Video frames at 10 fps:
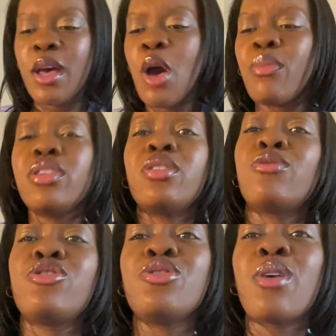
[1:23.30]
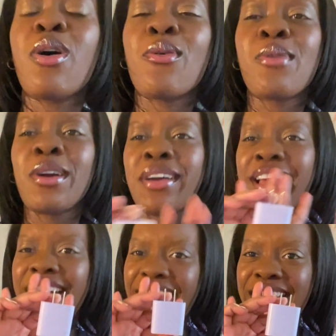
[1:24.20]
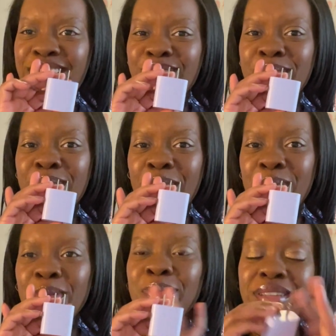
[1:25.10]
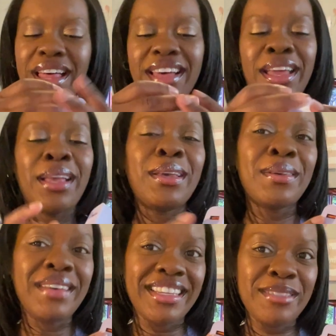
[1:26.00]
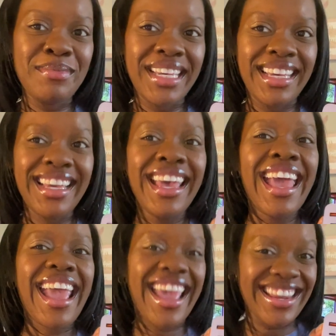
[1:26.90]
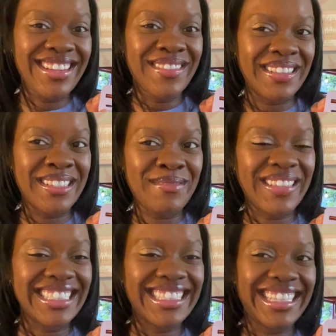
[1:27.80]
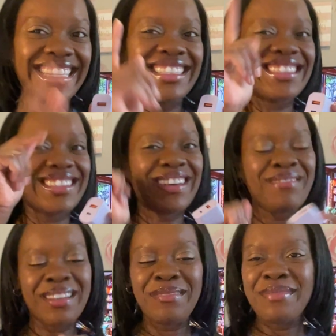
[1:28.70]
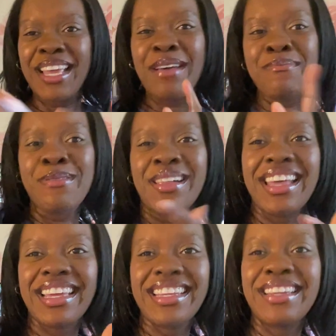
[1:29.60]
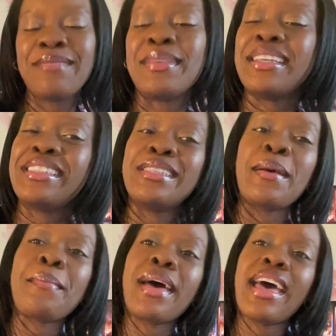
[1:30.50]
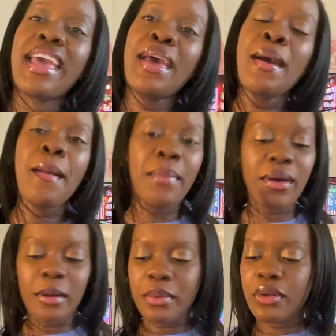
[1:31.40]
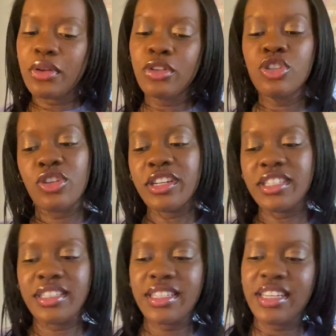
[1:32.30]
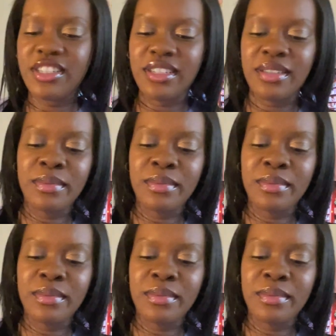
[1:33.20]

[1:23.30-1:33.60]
but don't you all worry. I have a purple block, USB and USB-C. So I'm gonna be plugging it up into my purple charging station.